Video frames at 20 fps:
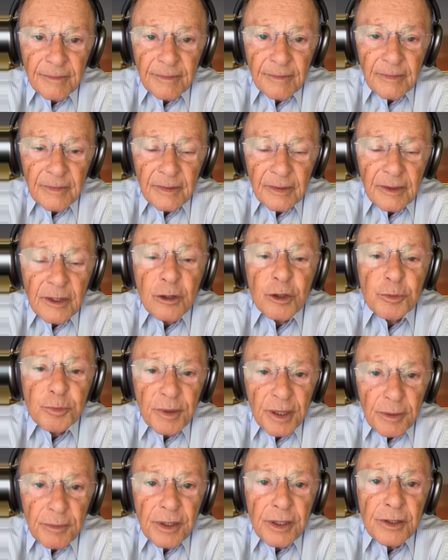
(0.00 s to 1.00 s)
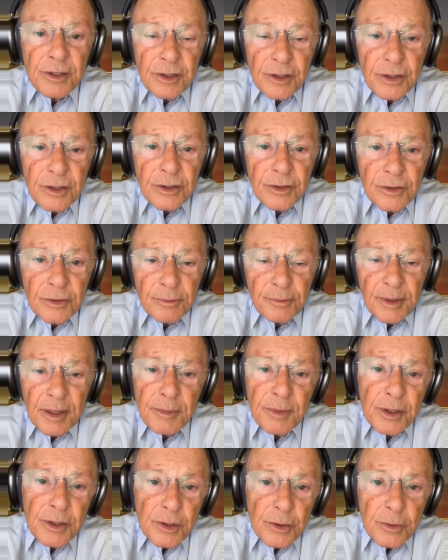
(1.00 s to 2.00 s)
God allows these things to
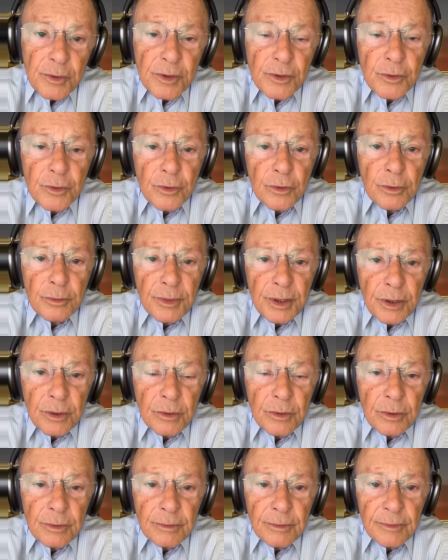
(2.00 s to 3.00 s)
happen to me.